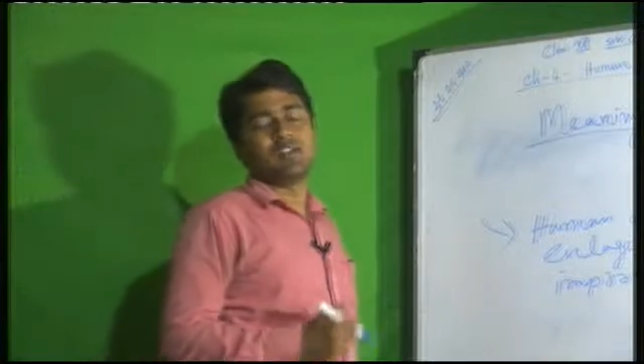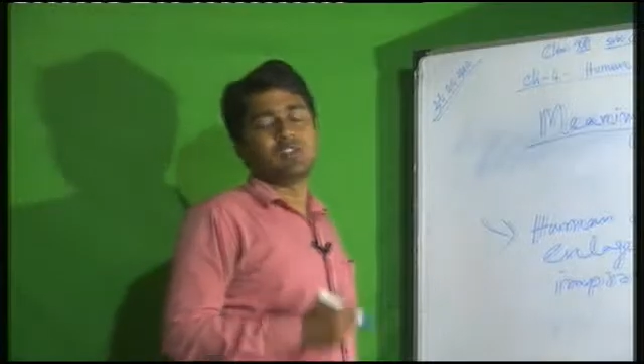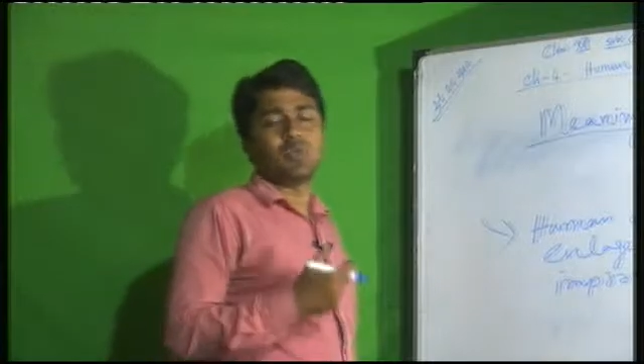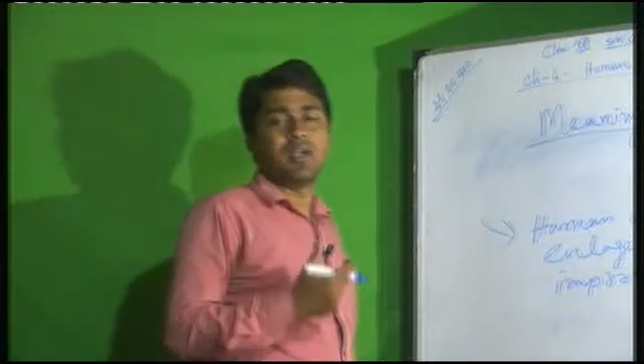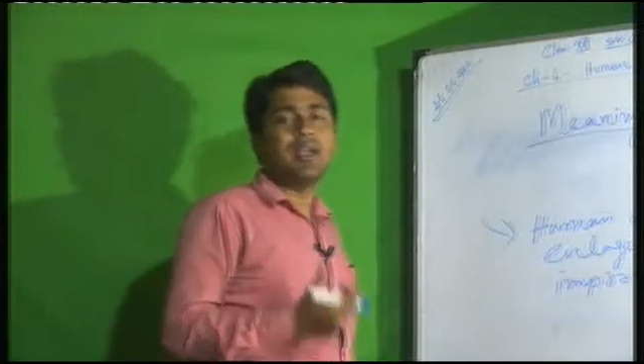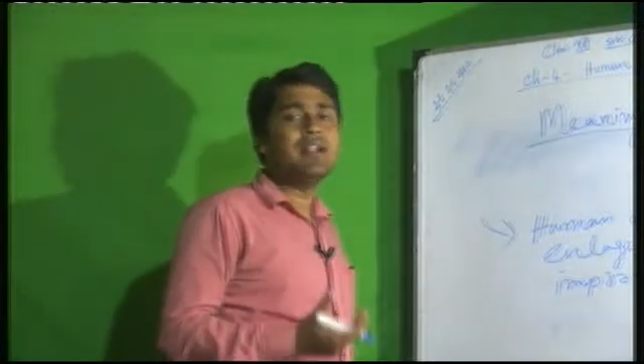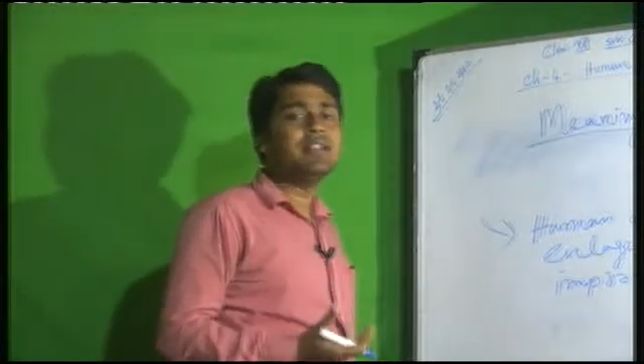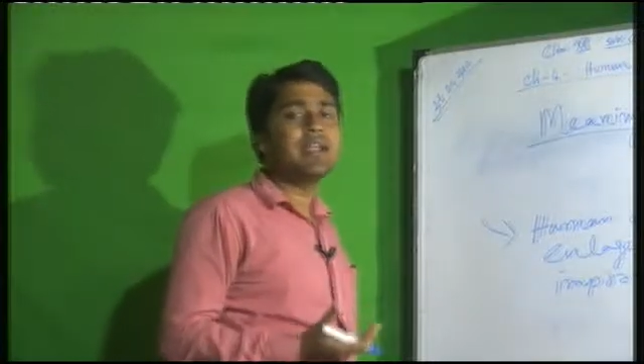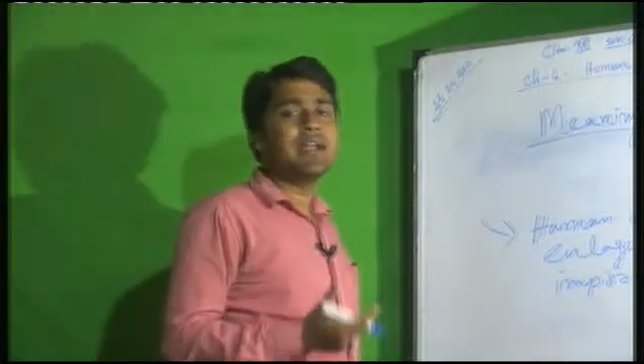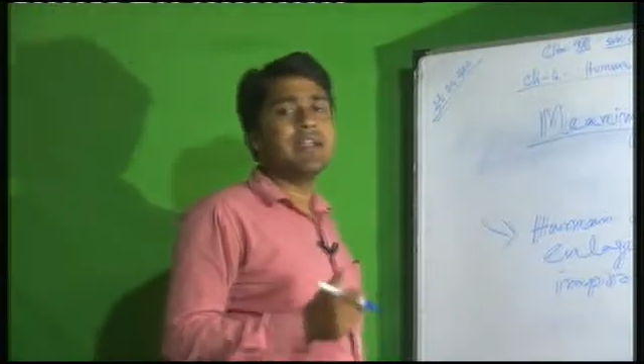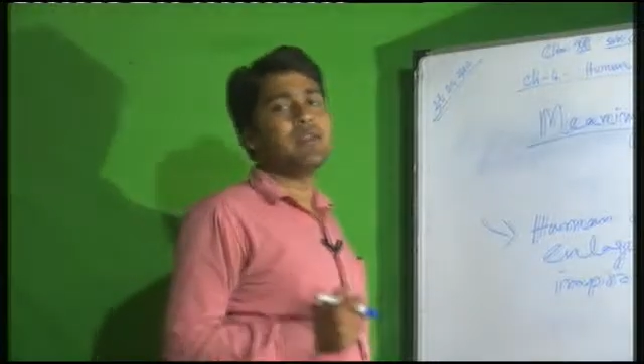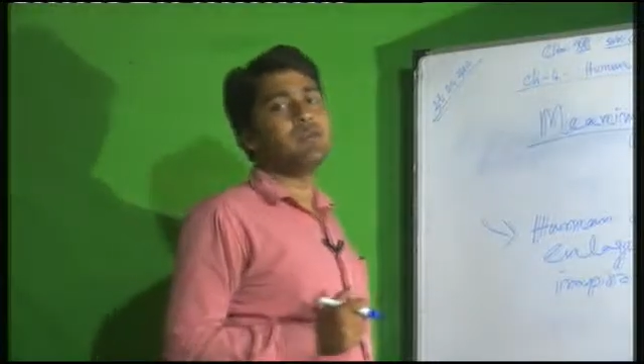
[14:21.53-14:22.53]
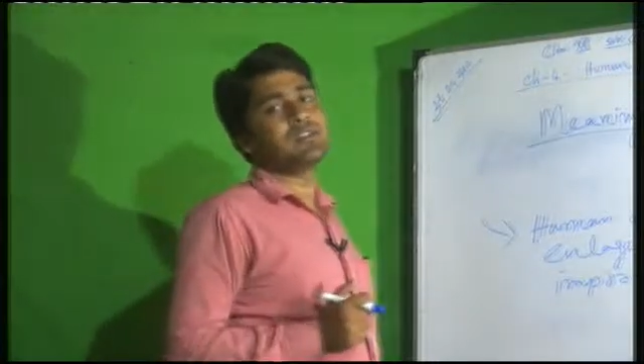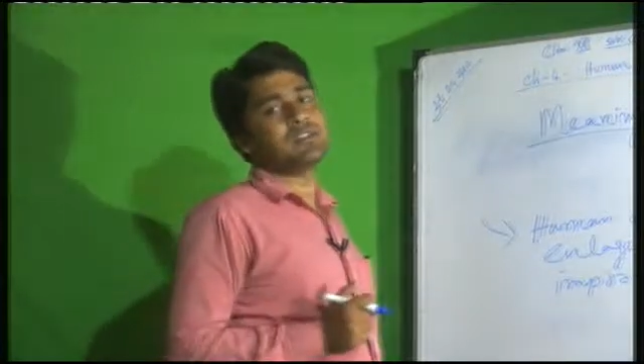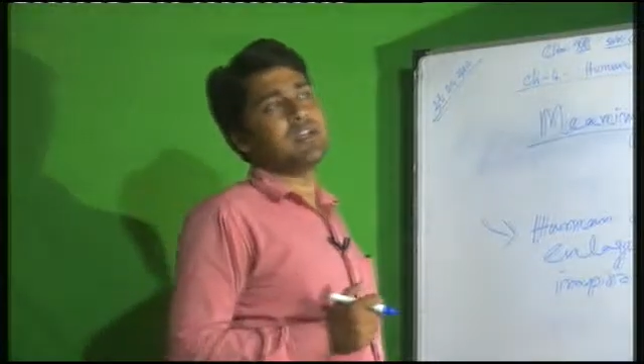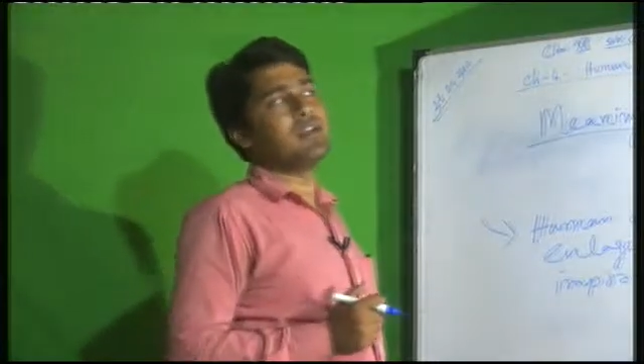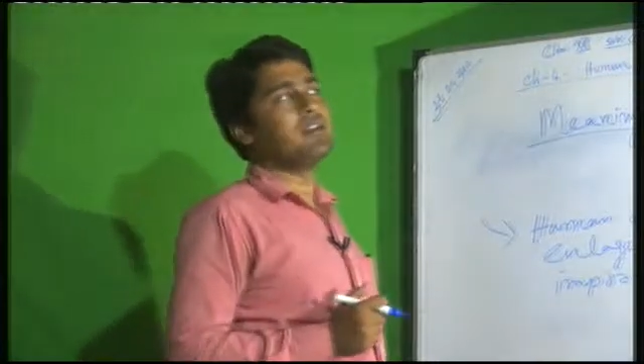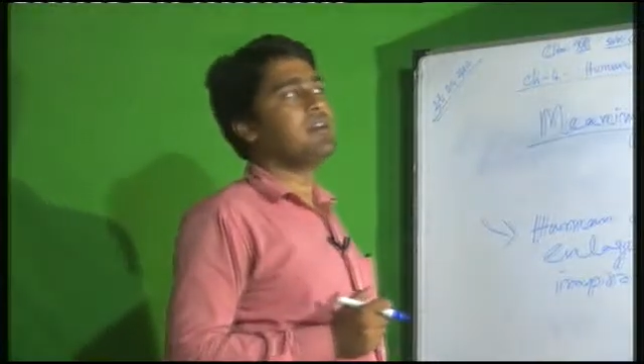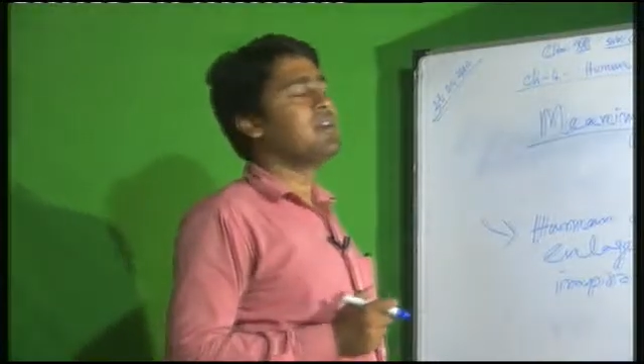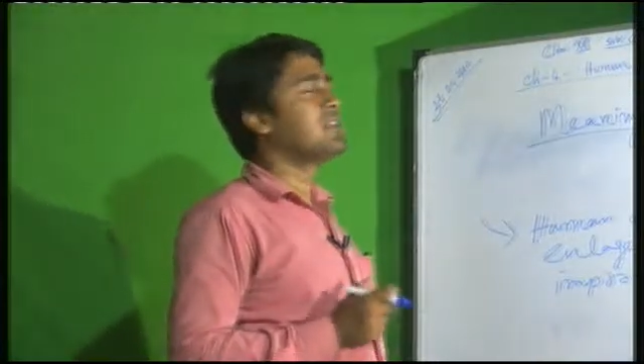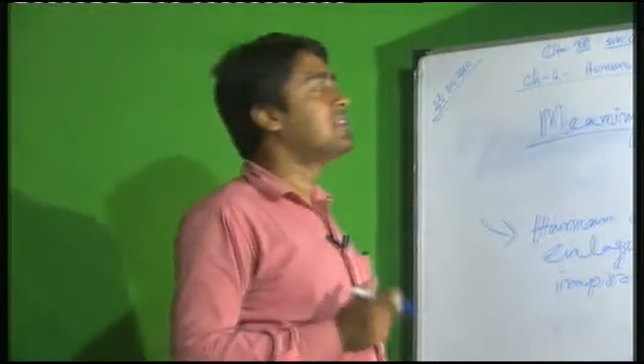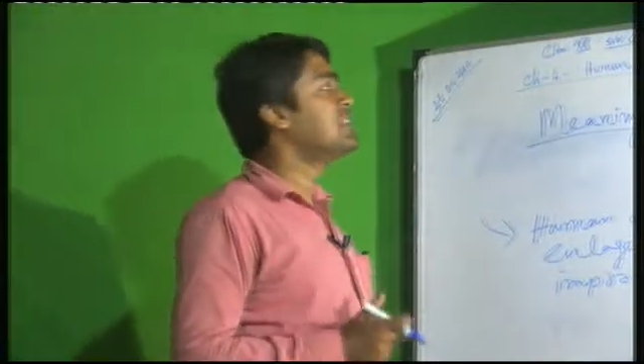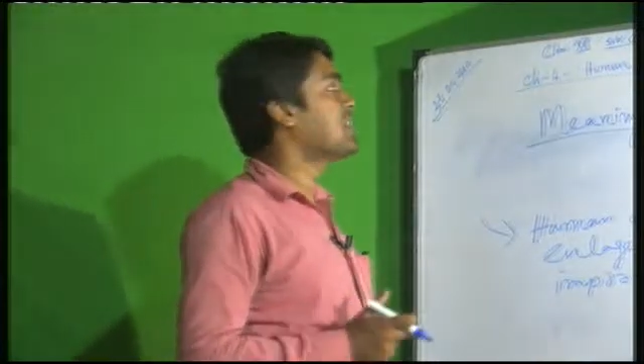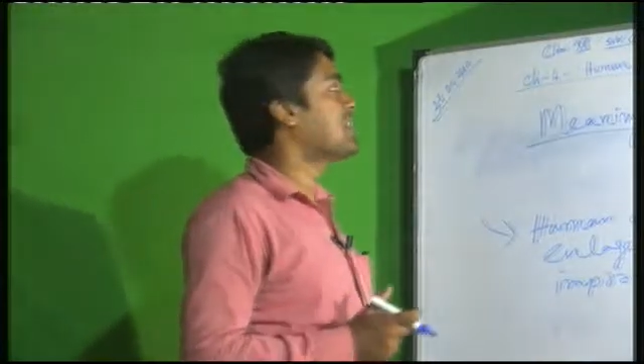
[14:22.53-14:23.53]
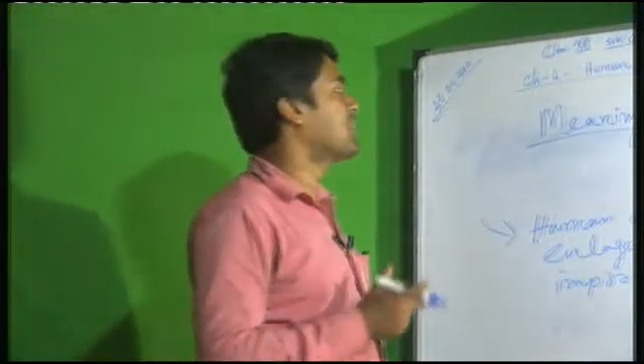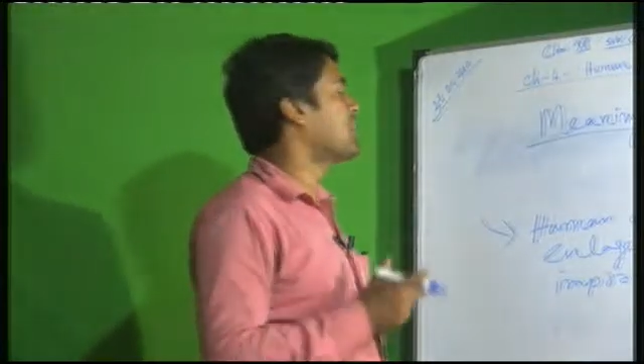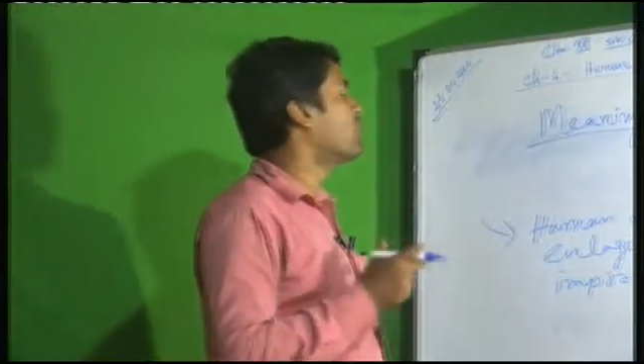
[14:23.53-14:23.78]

So health and education, these are the